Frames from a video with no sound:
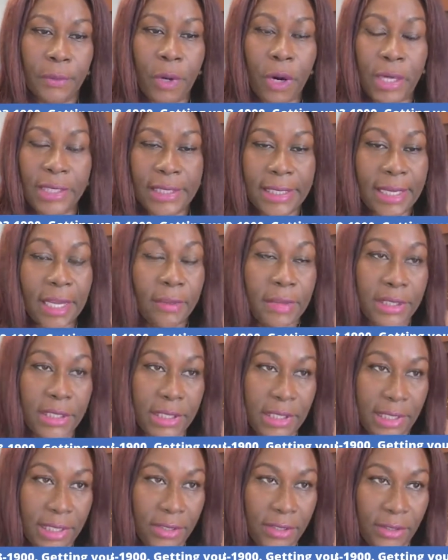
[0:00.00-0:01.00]
partner coming
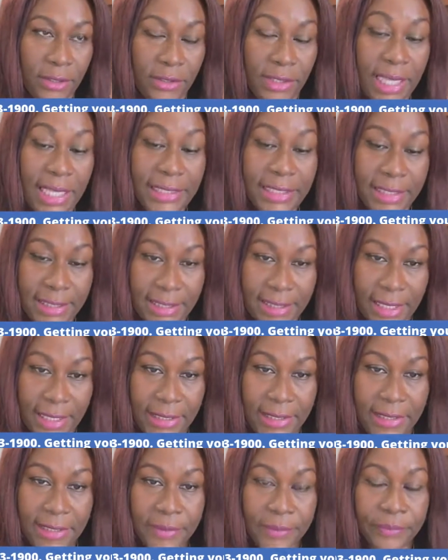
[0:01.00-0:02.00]
to the United
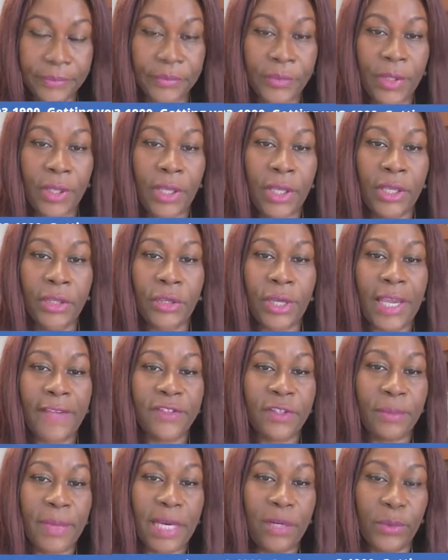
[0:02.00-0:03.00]
States. You have
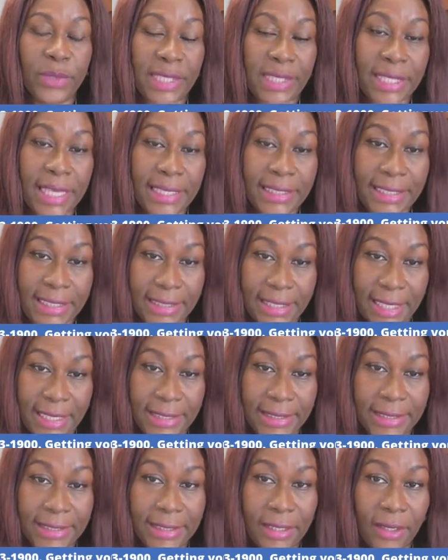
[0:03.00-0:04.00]
to marry within 90
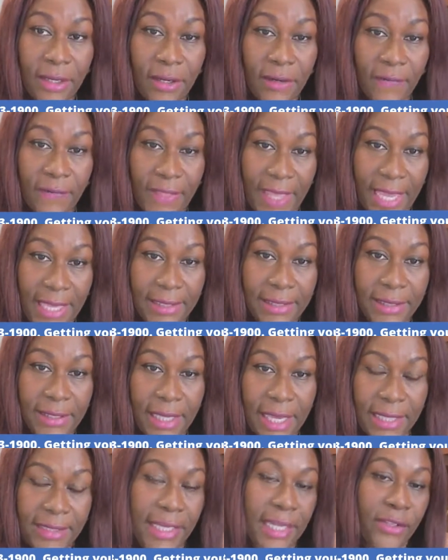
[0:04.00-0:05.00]
days of that,
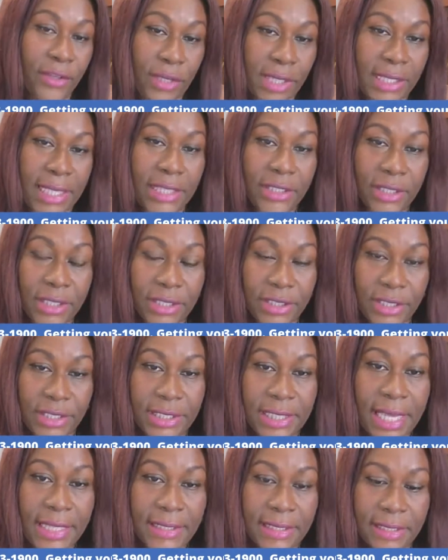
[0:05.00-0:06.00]
and then you can adjust your
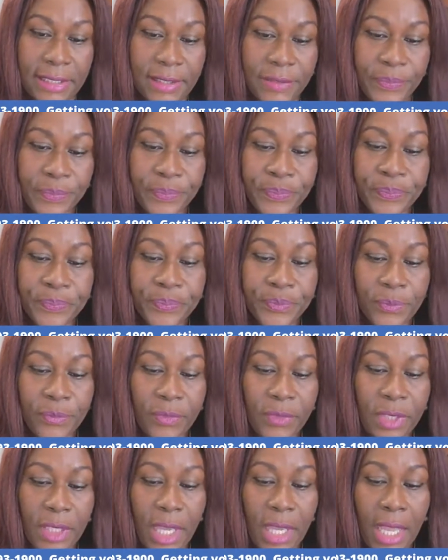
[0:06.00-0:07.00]
status.
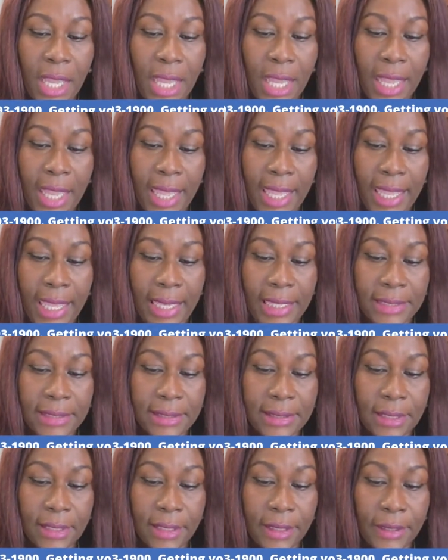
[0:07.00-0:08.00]
And
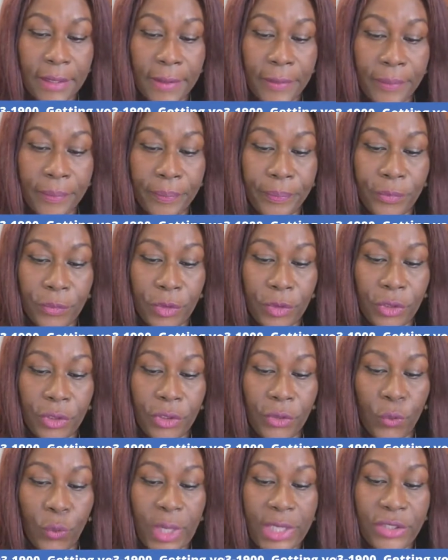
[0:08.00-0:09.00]

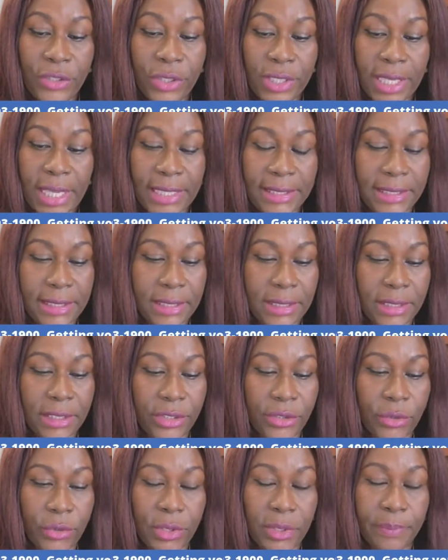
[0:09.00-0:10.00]
when you get
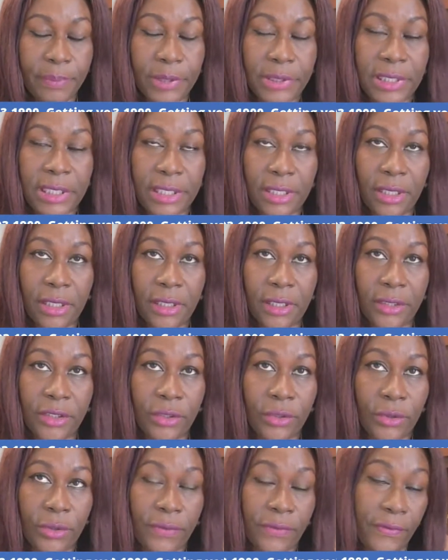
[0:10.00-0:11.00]
your
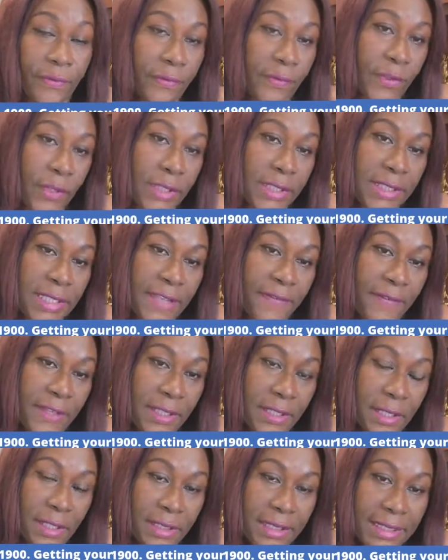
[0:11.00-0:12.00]
fiancé
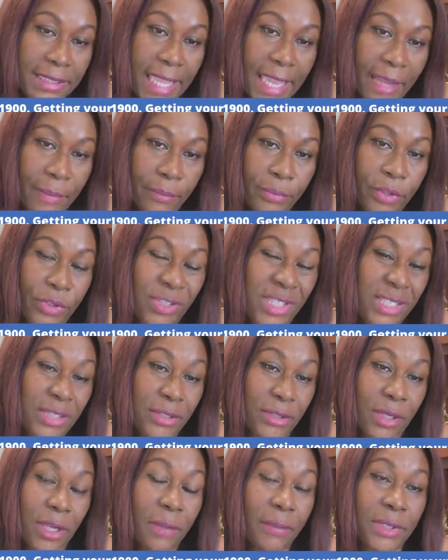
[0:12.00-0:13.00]
stamp, you need
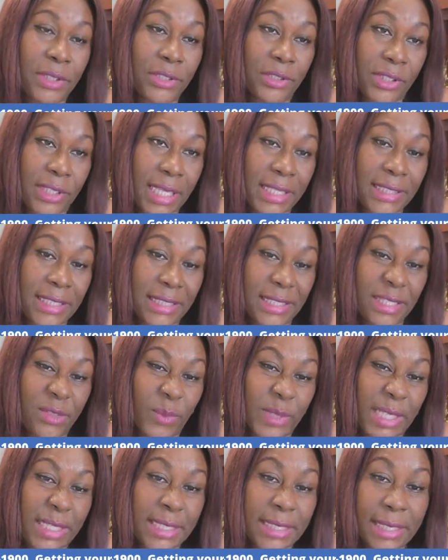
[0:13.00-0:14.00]
to come into the United States
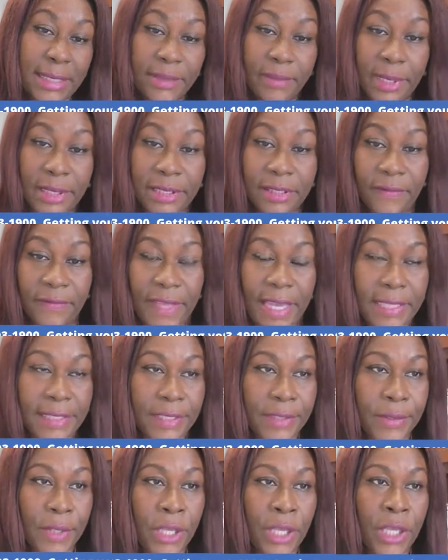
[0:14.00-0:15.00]
within 6 months of that.
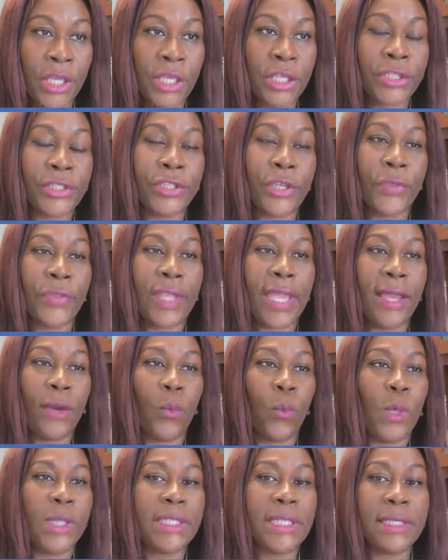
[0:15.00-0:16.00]
So now,
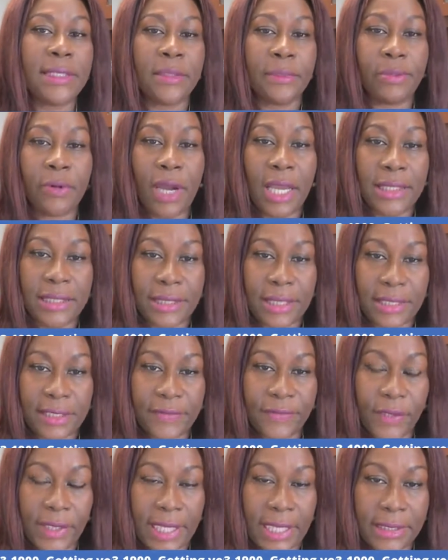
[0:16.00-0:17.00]
what is the process
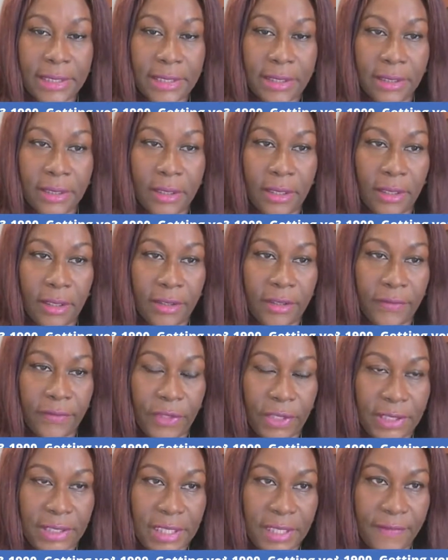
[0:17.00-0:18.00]
for getting the
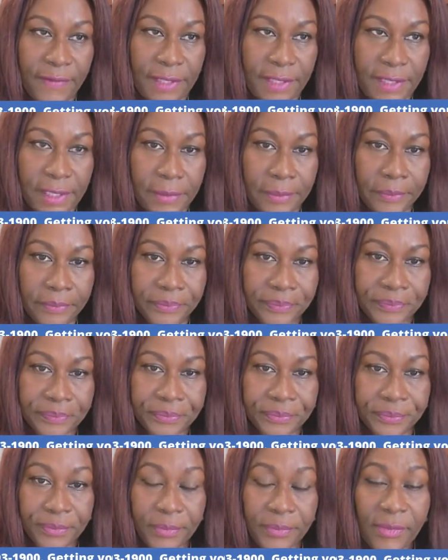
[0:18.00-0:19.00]
fiancé visa?
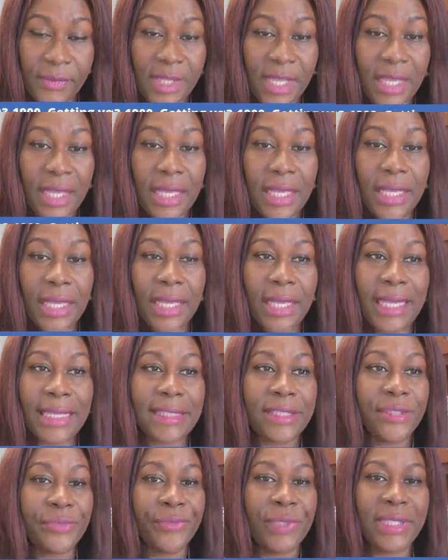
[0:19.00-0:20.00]

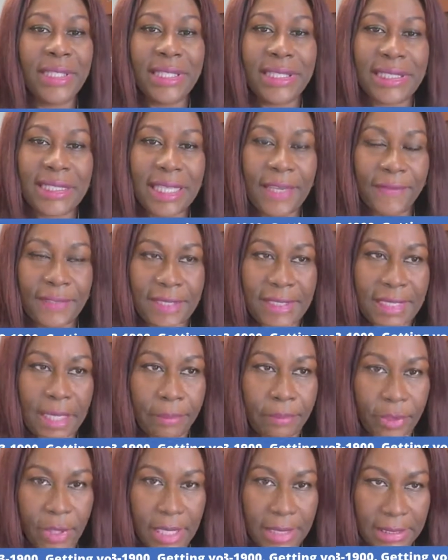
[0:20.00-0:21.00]
It's really a
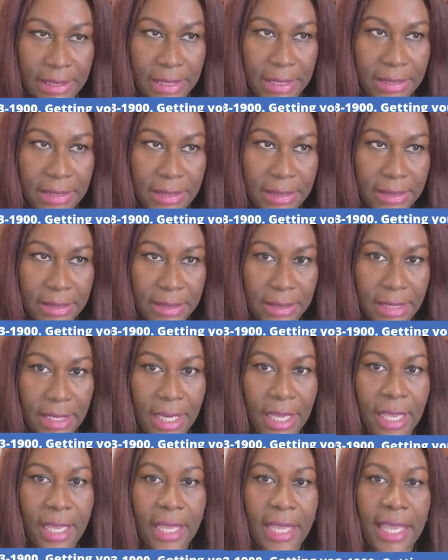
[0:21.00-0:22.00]
7-step process.
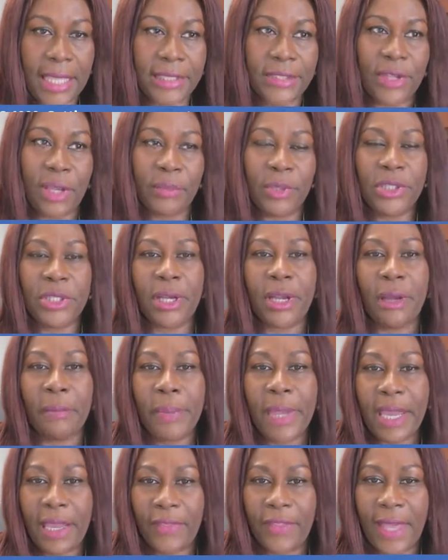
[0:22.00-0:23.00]
And so I'm going to
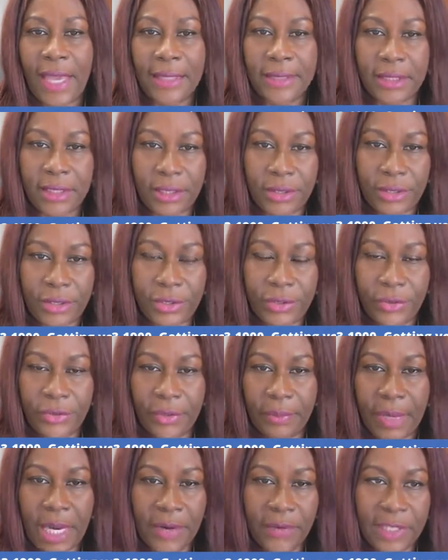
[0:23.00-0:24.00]
compare that to the
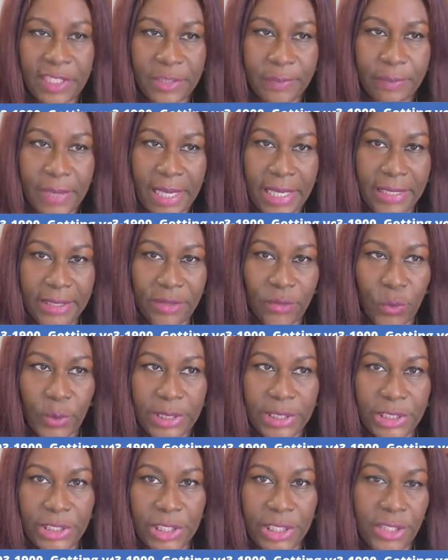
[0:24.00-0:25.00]
marriage-based,
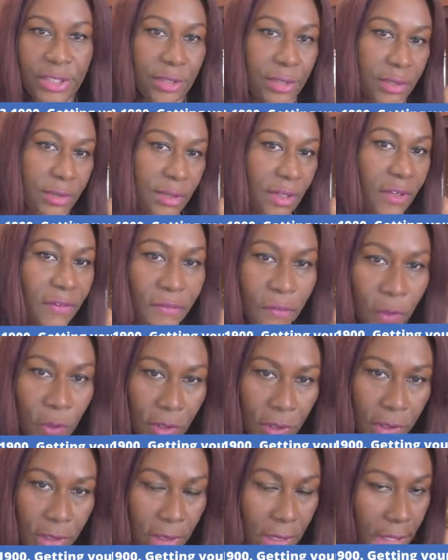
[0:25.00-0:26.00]
which is a
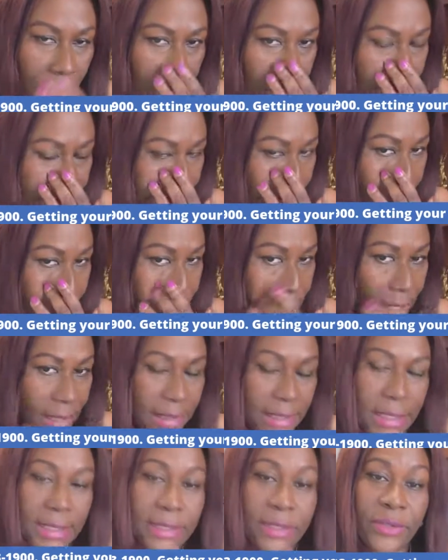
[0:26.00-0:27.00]
4-step
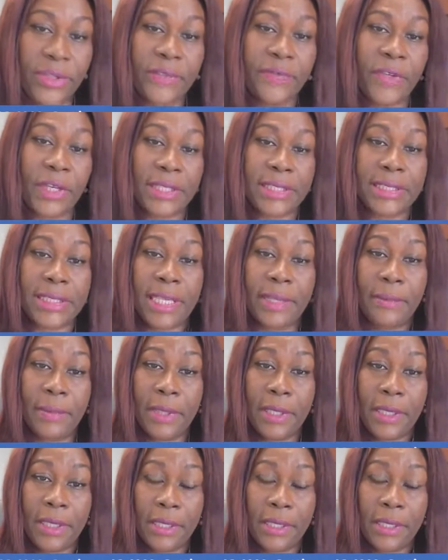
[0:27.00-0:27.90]
process. So the fiancé